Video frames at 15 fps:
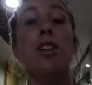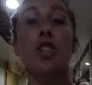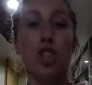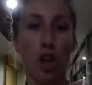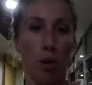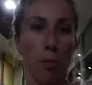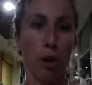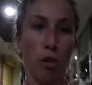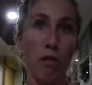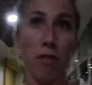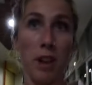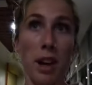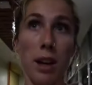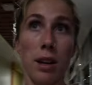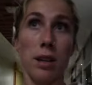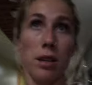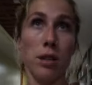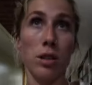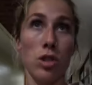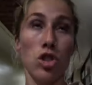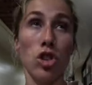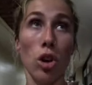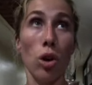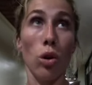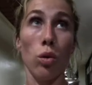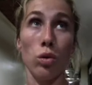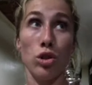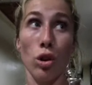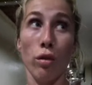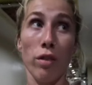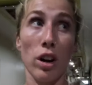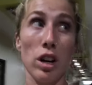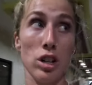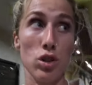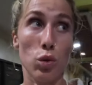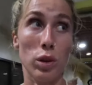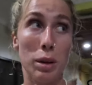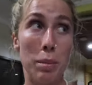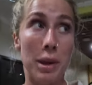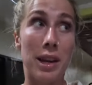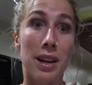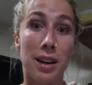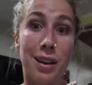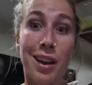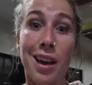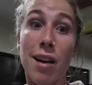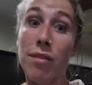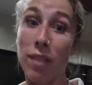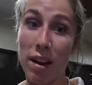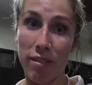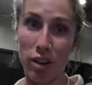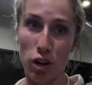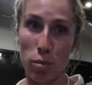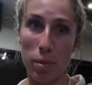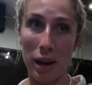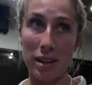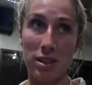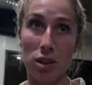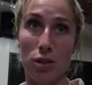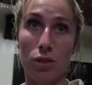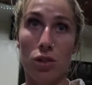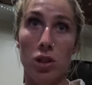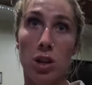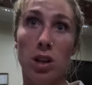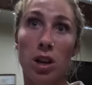Terminal fee. So, so far it's only been 500 pesos.